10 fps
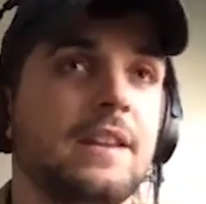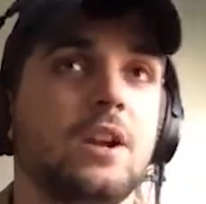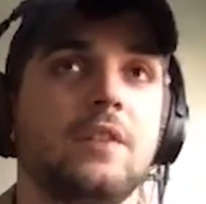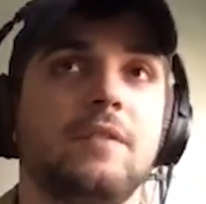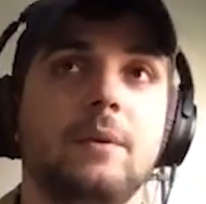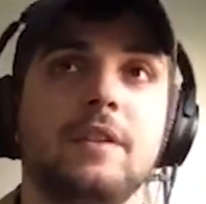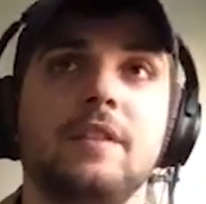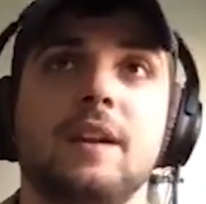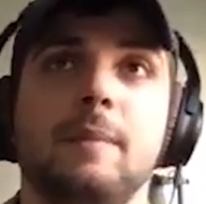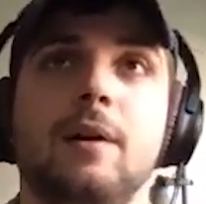you know, if I were to
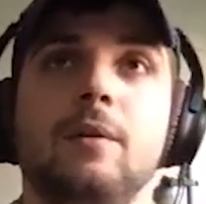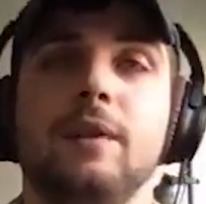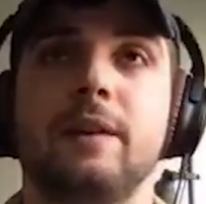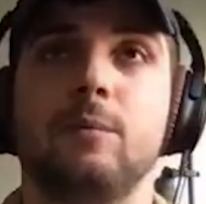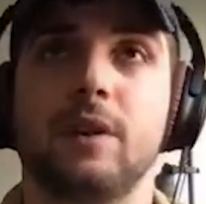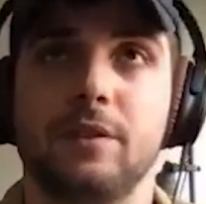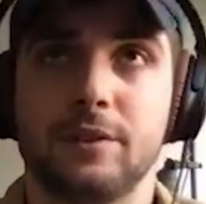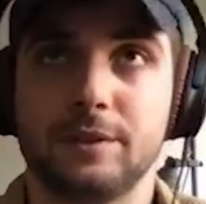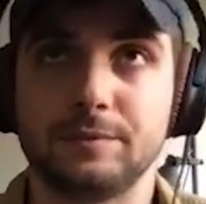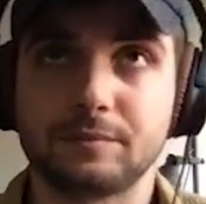think about like what
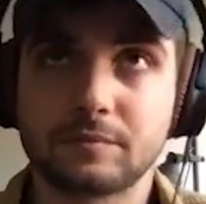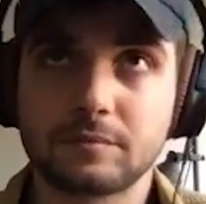other